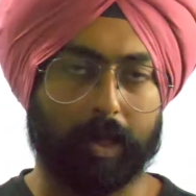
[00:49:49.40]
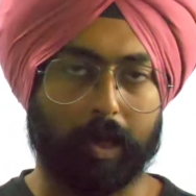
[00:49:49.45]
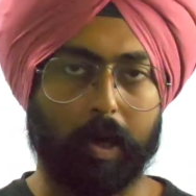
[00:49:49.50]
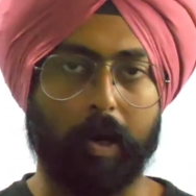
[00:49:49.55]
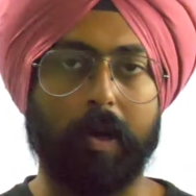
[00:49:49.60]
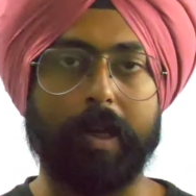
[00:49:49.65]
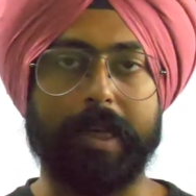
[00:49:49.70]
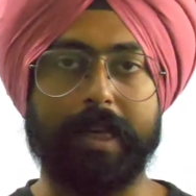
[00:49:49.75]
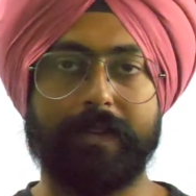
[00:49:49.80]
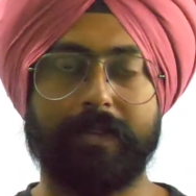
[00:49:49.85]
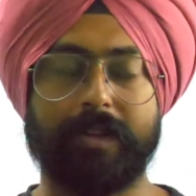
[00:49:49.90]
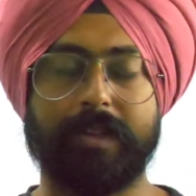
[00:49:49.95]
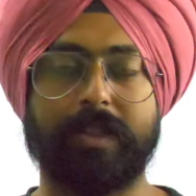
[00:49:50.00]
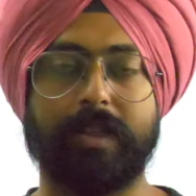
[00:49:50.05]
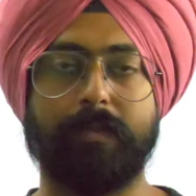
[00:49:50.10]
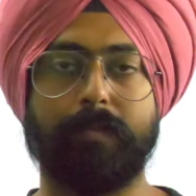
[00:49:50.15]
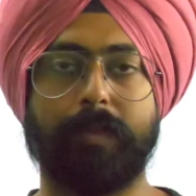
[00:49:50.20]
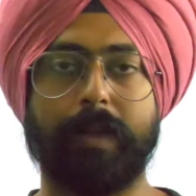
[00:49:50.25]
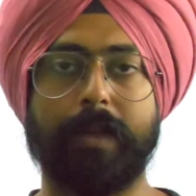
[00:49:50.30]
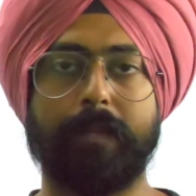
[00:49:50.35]
Even
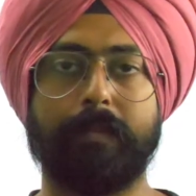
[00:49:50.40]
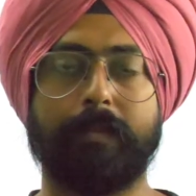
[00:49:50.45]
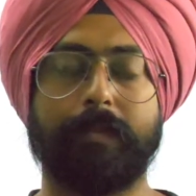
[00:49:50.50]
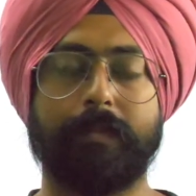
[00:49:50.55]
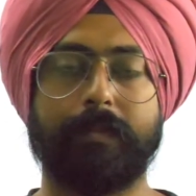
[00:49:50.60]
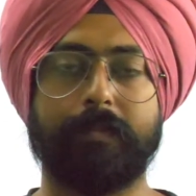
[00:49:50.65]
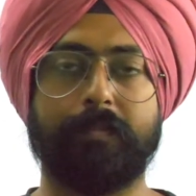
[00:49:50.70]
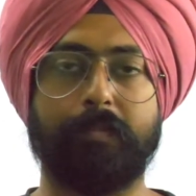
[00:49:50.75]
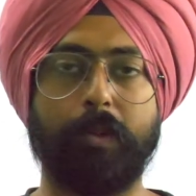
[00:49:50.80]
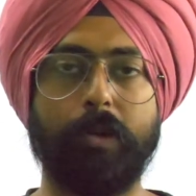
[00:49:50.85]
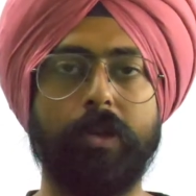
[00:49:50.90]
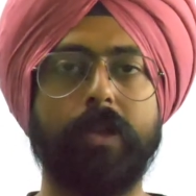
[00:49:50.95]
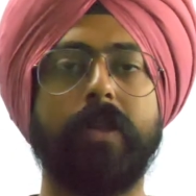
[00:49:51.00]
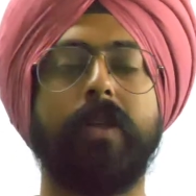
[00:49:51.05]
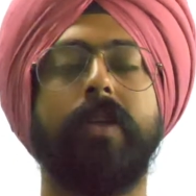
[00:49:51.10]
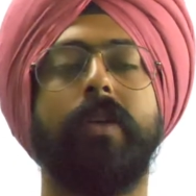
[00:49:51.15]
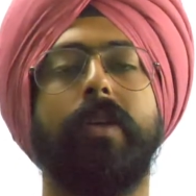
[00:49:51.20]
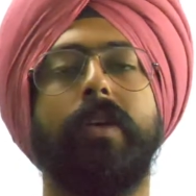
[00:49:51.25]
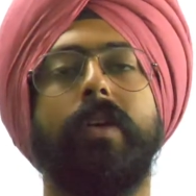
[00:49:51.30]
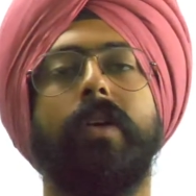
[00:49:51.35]
simply put,
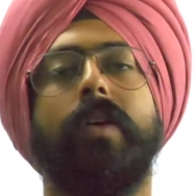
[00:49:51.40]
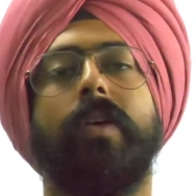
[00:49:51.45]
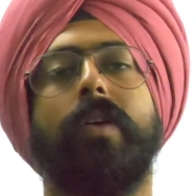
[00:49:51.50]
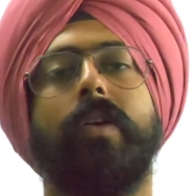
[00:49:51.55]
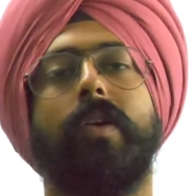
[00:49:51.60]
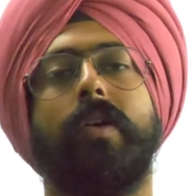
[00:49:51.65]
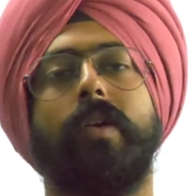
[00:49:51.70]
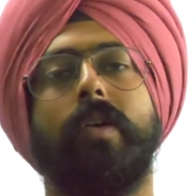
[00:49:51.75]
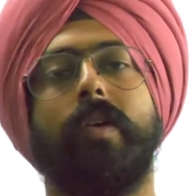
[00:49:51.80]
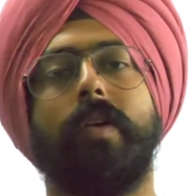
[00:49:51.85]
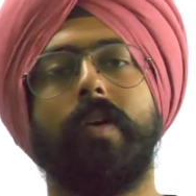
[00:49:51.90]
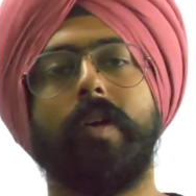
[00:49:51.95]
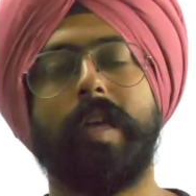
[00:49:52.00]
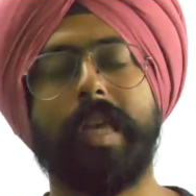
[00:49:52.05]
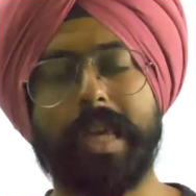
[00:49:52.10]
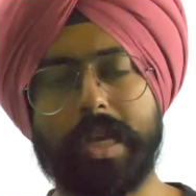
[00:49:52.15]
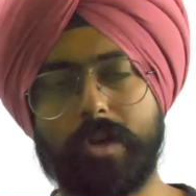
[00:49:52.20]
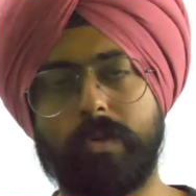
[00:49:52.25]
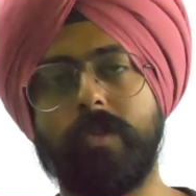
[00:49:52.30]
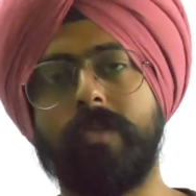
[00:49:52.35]

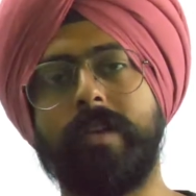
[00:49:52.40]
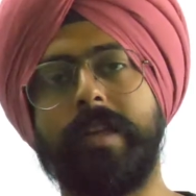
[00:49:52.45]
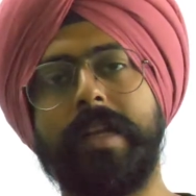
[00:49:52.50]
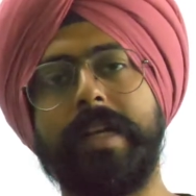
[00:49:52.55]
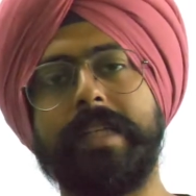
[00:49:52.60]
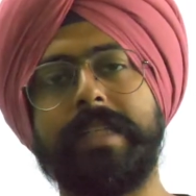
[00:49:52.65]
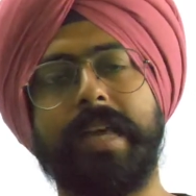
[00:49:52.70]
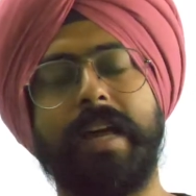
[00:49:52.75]
equivalents